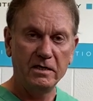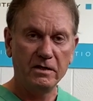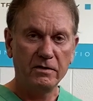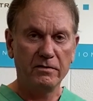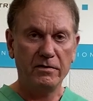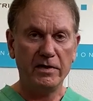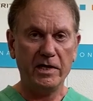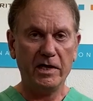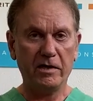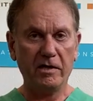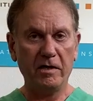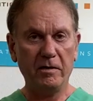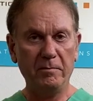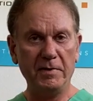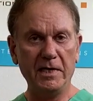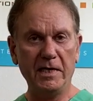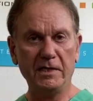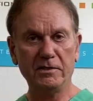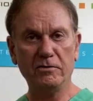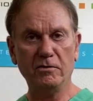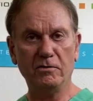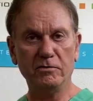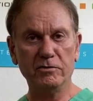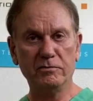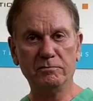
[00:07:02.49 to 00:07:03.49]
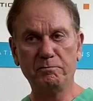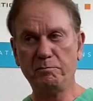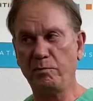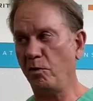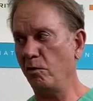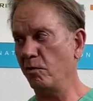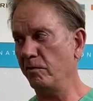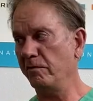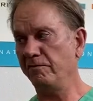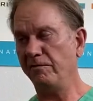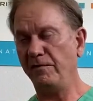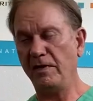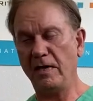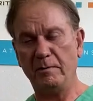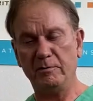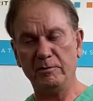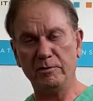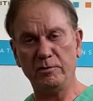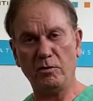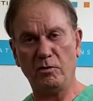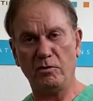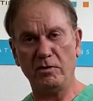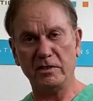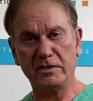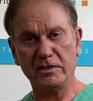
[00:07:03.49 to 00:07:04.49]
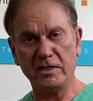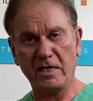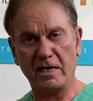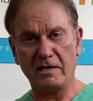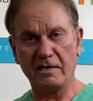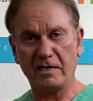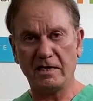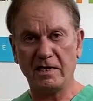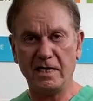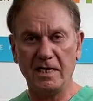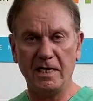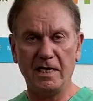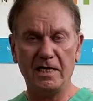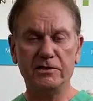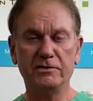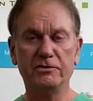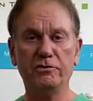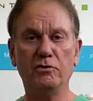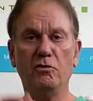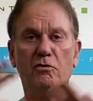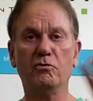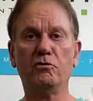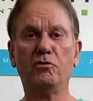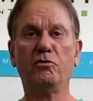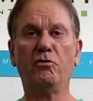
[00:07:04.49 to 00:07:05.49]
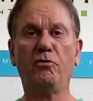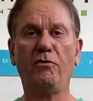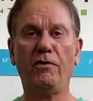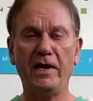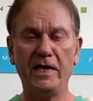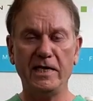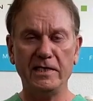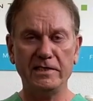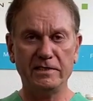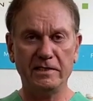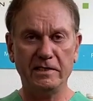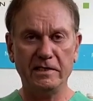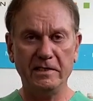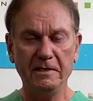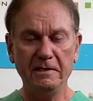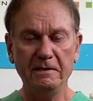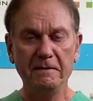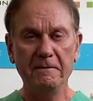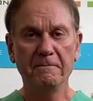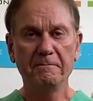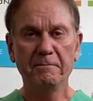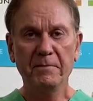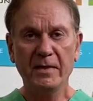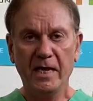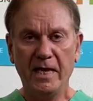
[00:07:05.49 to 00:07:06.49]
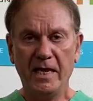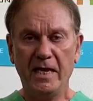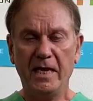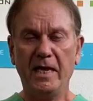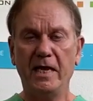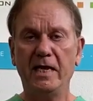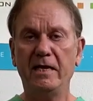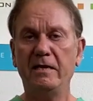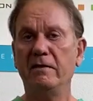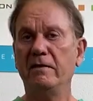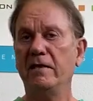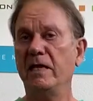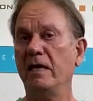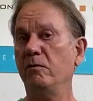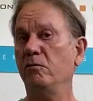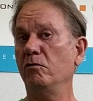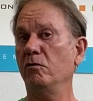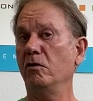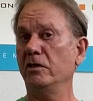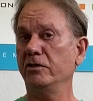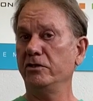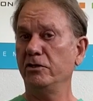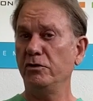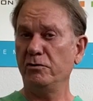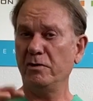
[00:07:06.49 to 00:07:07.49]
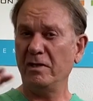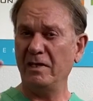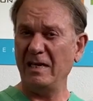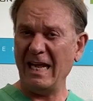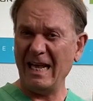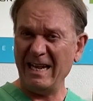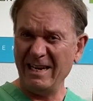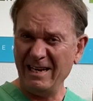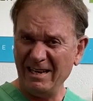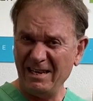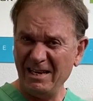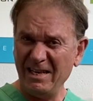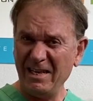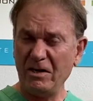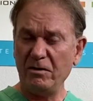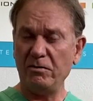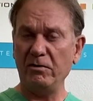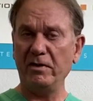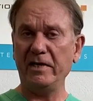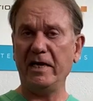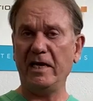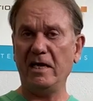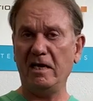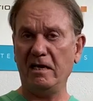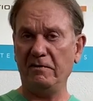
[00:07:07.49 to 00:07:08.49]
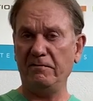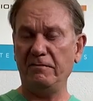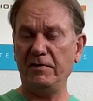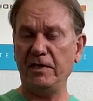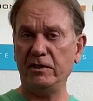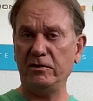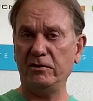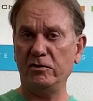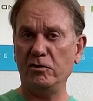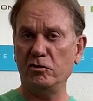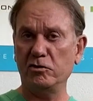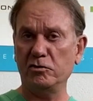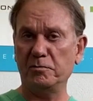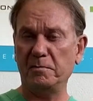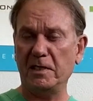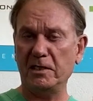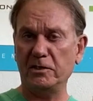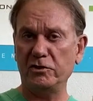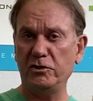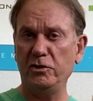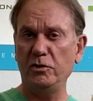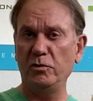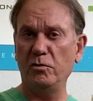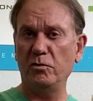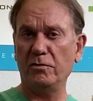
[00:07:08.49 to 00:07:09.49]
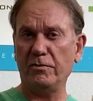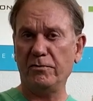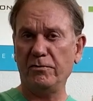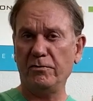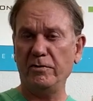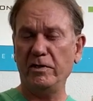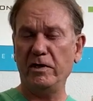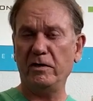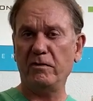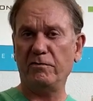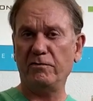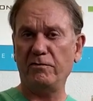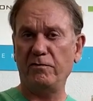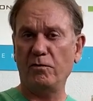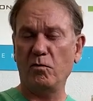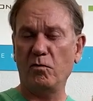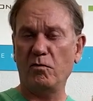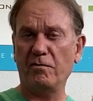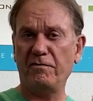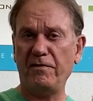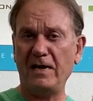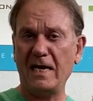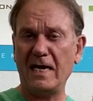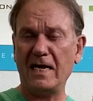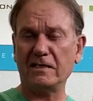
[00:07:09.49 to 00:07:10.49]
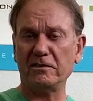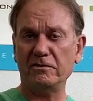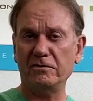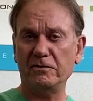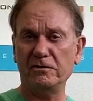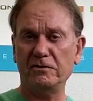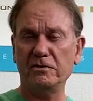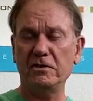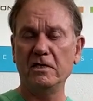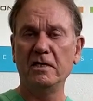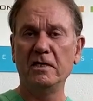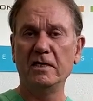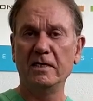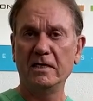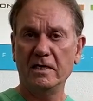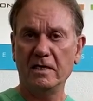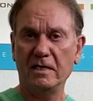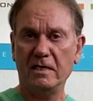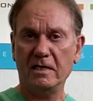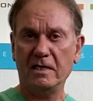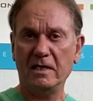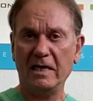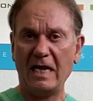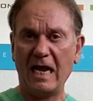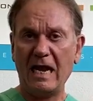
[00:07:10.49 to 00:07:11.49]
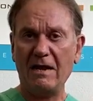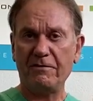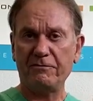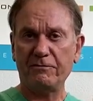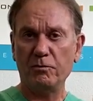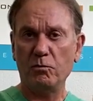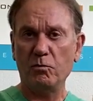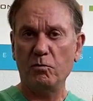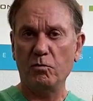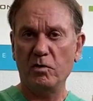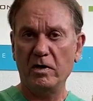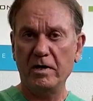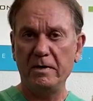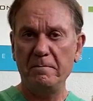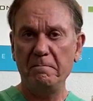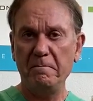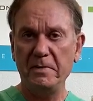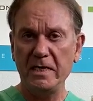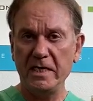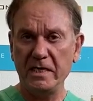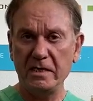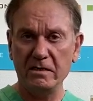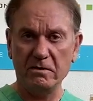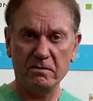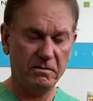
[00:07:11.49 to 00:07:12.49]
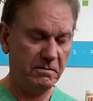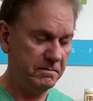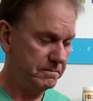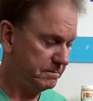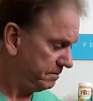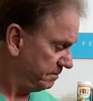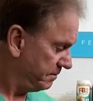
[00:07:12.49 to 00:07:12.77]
They're going to make those pro-inflammatory cytokines go crazy, and you can literally elevate those by 2 or 3 or 4 factors after one meal.